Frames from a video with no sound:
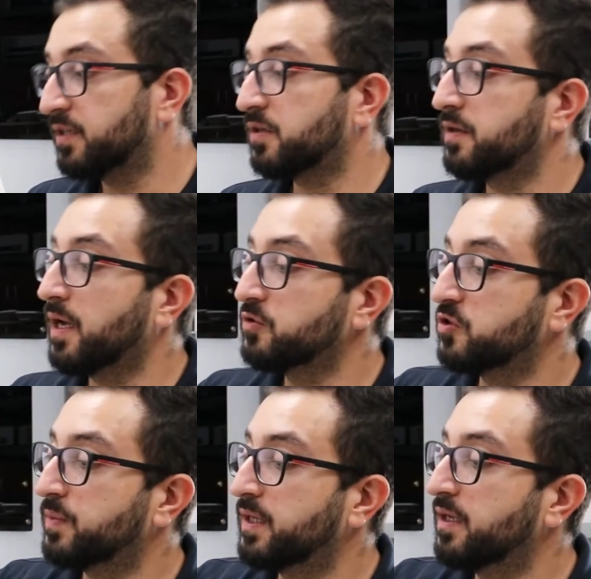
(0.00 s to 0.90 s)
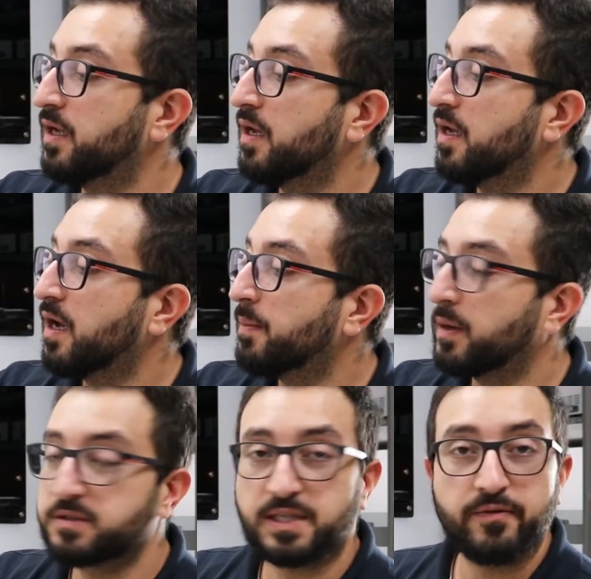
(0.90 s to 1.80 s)
it turned out to be
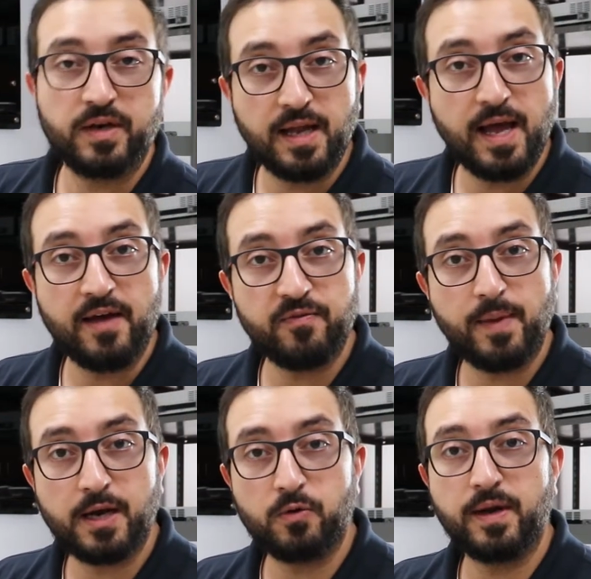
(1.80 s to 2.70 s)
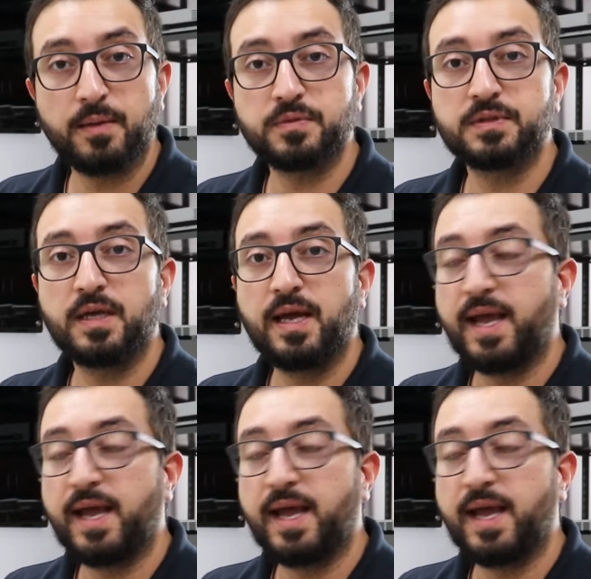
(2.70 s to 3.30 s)
about seven and a half microamps,